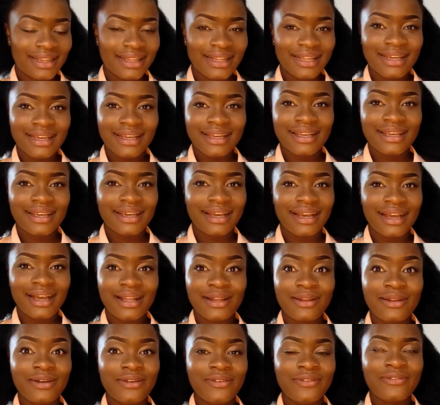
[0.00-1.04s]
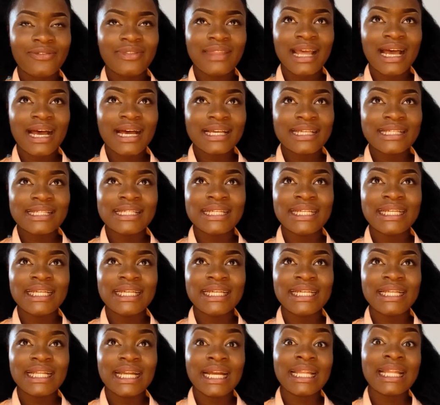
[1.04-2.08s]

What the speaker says: Like, I love dancing